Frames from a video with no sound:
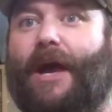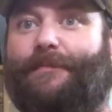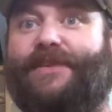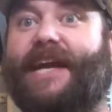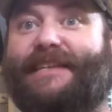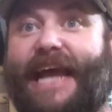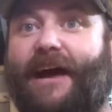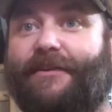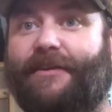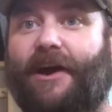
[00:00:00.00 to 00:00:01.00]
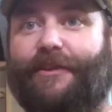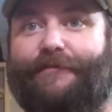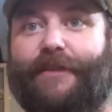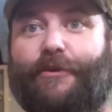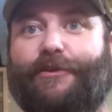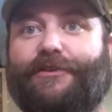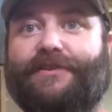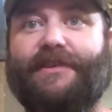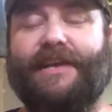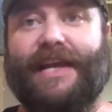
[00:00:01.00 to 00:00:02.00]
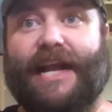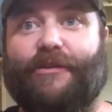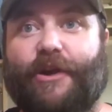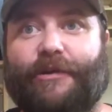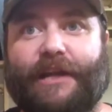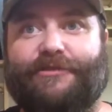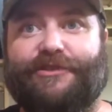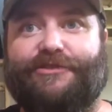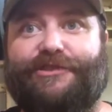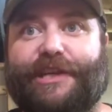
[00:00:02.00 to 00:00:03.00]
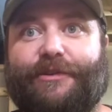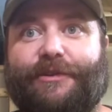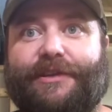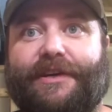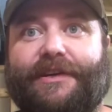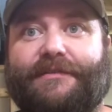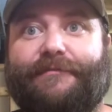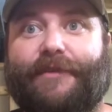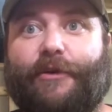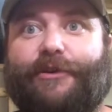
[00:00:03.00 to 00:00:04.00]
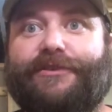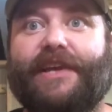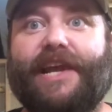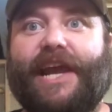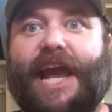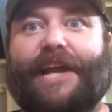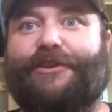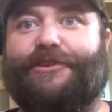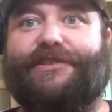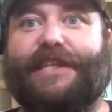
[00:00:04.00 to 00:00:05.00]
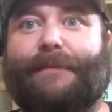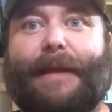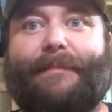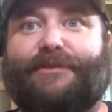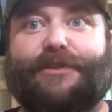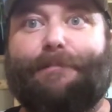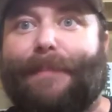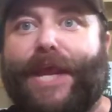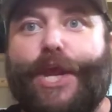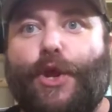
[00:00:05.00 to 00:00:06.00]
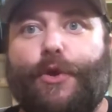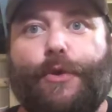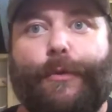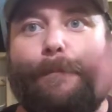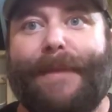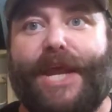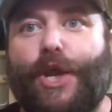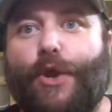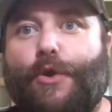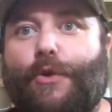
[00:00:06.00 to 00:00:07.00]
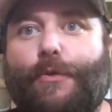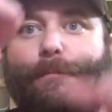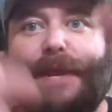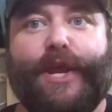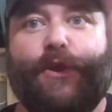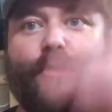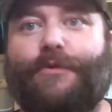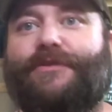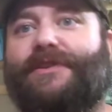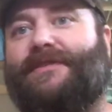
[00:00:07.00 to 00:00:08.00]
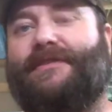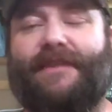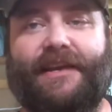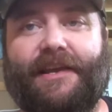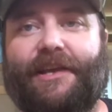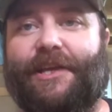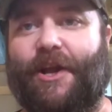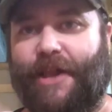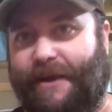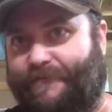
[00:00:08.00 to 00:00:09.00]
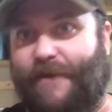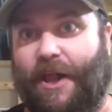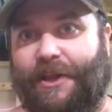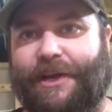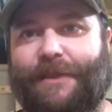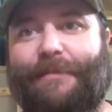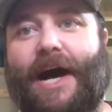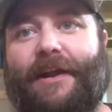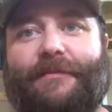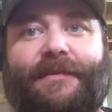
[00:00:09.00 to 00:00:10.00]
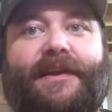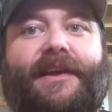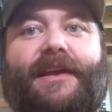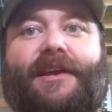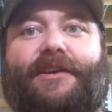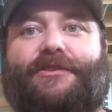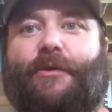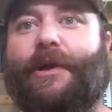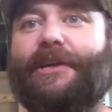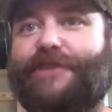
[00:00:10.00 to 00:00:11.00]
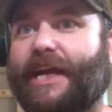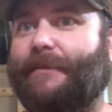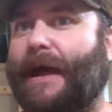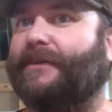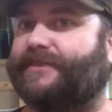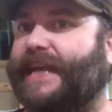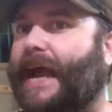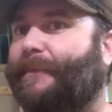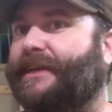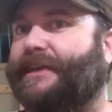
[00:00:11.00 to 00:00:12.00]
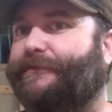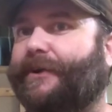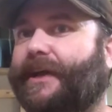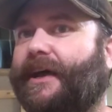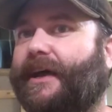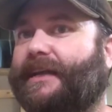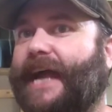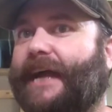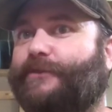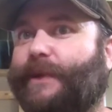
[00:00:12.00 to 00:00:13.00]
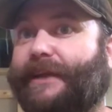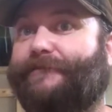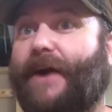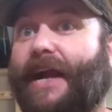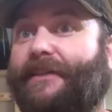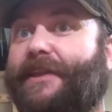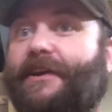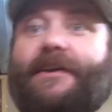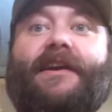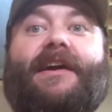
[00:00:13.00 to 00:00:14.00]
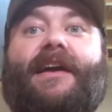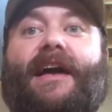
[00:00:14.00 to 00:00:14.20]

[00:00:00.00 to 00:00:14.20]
upside down on the floaters, and I'll go and I'll just jiggle the floaters, and you'll just see the babies just pew, pew, pew, just, you know, like falling to the bottom. So we're going to check them out and see how many different kinds we can find in there.